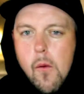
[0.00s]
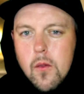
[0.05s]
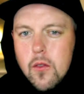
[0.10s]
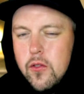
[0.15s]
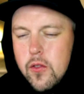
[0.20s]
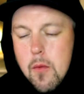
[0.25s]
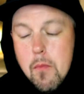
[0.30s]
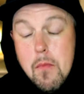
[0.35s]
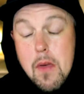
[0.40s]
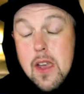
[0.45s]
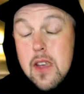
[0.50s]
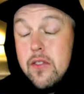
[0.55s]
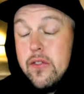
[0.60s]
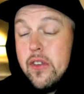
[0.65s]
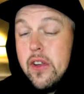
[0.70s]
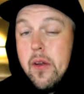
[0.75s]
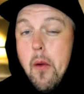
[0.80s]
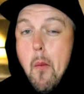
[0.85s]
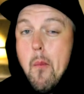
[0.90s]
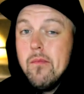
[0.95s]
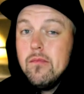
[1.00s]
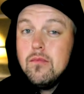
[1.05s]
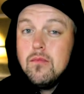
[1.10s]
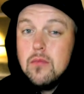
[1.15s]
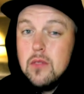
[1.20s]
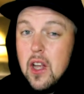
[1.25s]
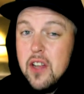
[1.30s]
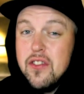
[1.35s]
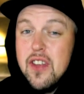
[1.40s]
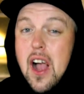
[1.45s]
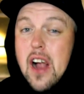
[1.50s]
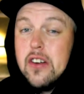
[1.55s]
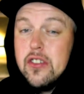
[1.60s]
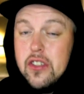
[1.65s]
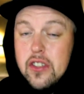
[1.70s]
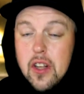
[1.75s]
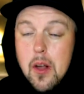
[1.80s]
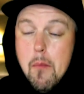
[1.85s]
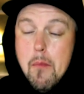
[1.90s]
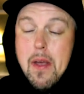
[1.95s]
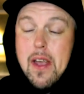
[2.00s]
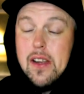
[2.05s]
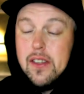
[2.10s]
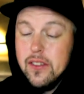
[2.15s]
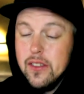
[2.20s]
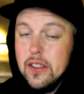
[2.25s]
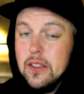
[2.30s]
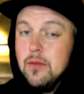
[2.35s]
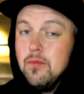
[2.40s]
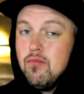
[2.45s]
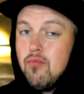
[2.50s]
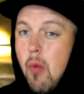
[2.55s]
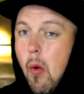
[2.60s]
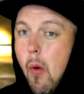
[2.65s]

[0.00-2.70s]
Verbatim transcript: It's amazing. It's actually amazing.